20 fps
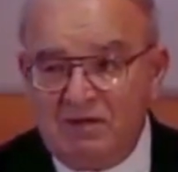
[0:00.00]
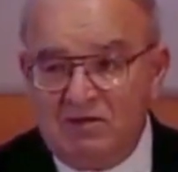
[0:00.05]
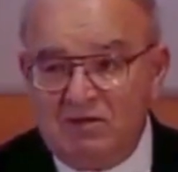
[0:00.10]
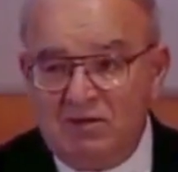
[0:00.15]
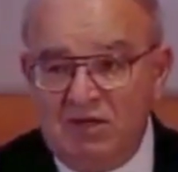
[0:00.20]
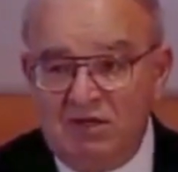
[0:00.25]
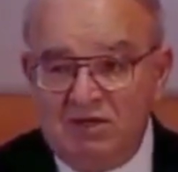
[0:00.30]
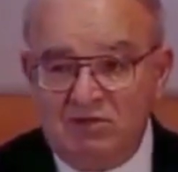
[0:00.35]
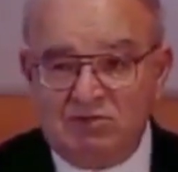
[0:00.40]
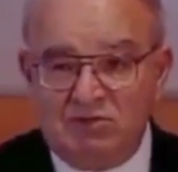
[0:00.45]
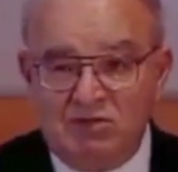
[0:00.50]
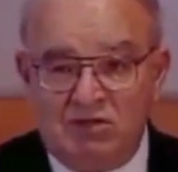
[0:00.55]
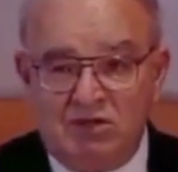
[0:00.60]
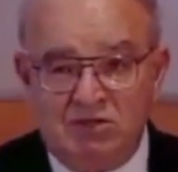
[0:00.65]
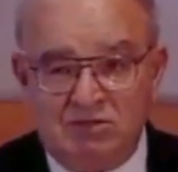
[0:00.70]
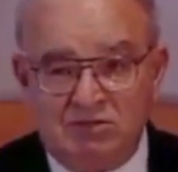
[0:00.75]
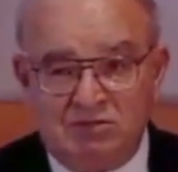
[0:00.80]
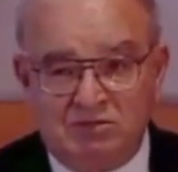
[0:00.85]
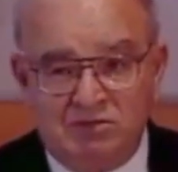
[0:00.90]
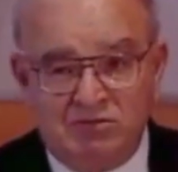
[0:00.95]
Cholesterol
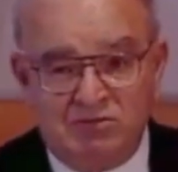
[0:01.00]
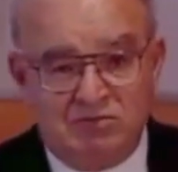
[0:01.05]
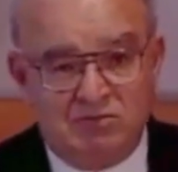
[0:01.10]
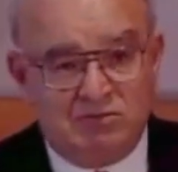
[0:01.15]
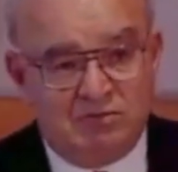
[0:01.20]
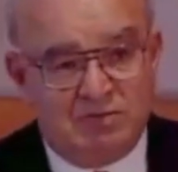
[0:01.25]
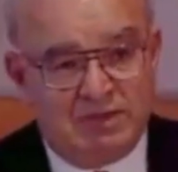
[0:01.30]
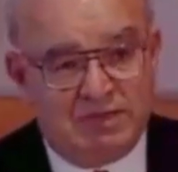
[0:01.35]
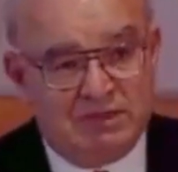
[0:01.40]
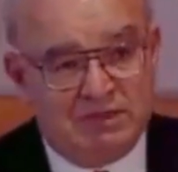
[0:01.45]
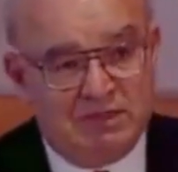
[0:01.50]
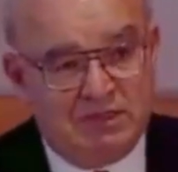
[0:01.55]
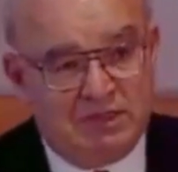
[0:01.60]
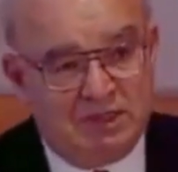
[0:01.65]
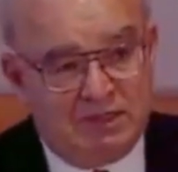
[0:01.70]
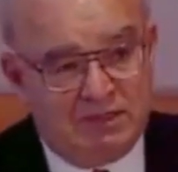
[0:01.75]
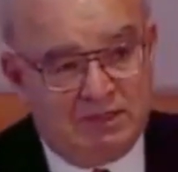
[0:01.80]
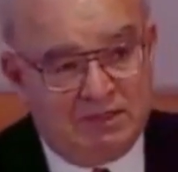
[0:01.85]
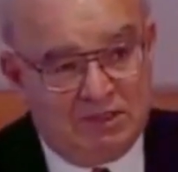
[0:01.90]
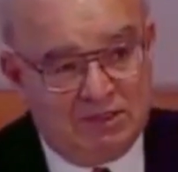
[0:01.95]
is produced by
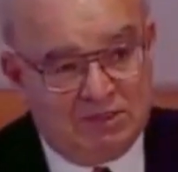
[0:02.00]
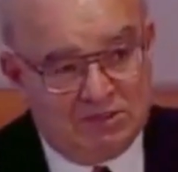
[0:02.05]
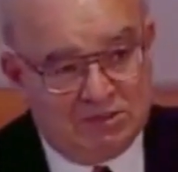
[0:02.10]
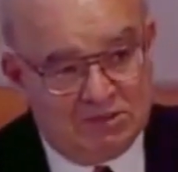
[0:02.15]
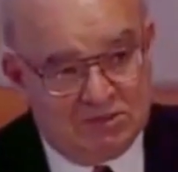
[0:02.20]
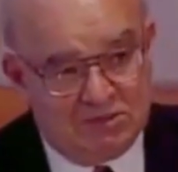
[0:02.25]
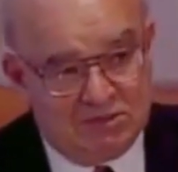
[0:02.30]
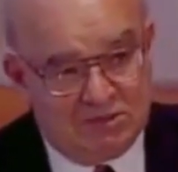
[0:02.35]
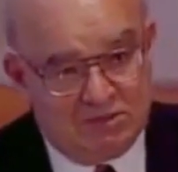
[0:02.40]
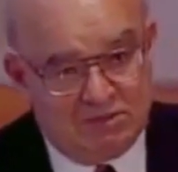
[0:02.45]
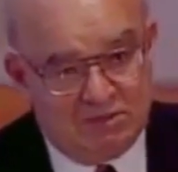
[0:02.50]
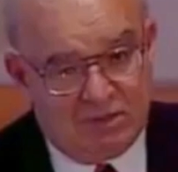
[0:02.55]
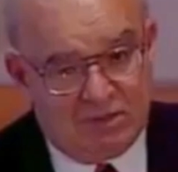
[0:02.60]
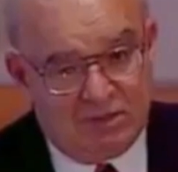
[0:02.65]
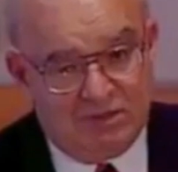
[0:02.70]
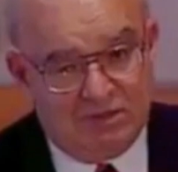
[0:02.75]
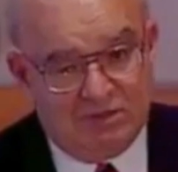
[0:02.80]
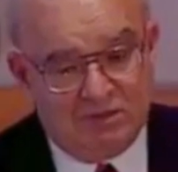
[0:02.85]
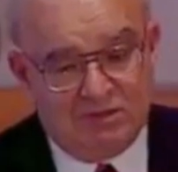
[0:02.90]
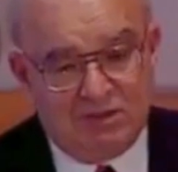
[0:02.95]
dehydration in the
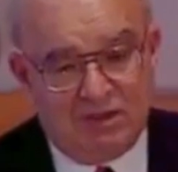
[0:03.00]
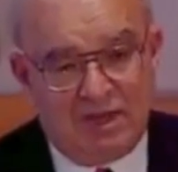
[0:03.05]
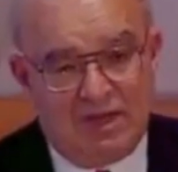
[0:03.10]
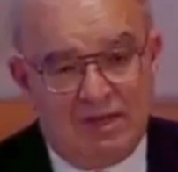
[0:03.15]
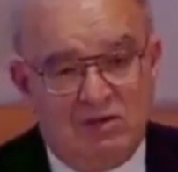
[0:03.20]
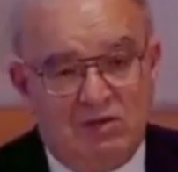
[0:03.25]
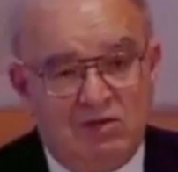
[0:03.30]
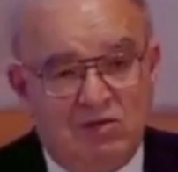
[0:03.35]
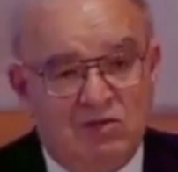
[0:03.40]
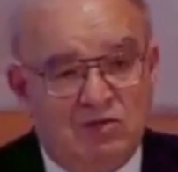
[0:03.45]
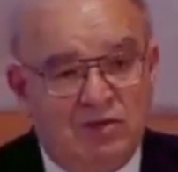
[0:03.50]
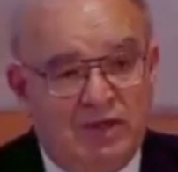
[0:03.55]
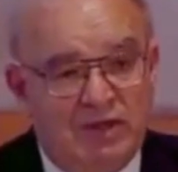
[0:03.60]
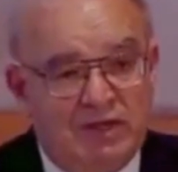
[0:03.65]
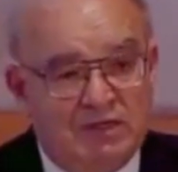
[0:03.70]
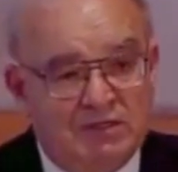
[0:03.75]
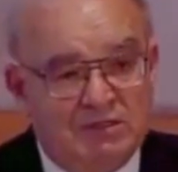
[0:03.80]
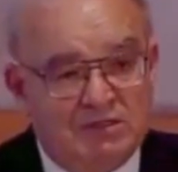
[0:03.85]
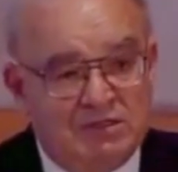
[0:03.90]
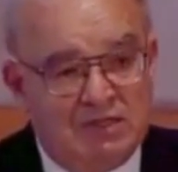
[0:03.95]
body and low
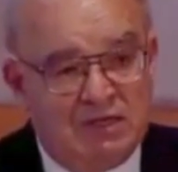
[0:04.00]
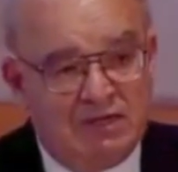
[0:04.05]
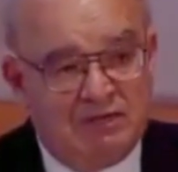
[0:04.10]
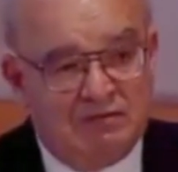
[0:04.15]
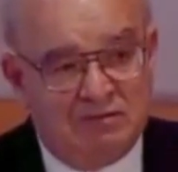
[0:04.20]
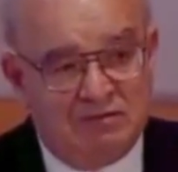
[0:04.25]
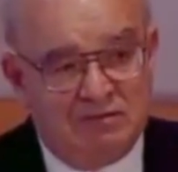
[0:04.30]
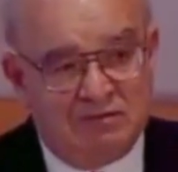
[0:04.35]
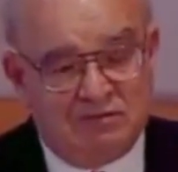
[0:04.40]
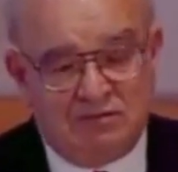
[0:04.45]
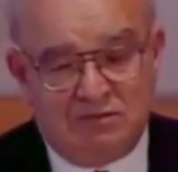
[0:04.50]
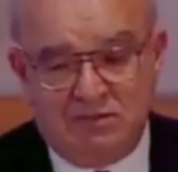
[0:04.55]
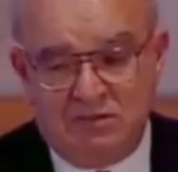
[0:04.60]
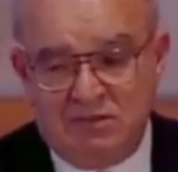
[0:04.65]
energy levels.